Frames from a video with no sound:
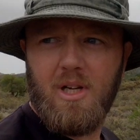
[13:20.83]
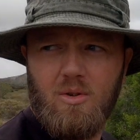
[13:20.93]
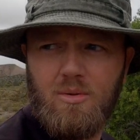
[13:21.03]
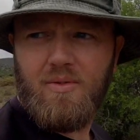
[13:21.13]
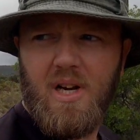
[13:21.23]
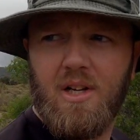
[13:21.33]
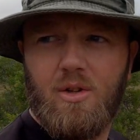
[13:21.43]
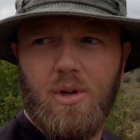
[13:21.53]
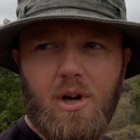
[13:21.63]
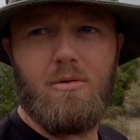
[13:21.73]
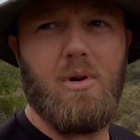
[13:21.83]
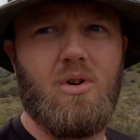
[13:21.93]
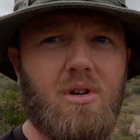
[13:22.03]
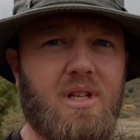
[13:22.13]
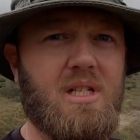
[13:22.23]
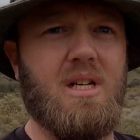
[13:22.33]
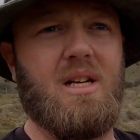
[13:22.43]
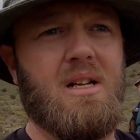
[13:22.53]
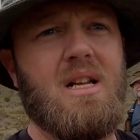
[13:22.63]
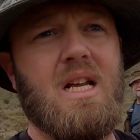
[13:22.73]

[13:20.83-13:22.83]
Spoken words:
because we've run into a roadblock on this side.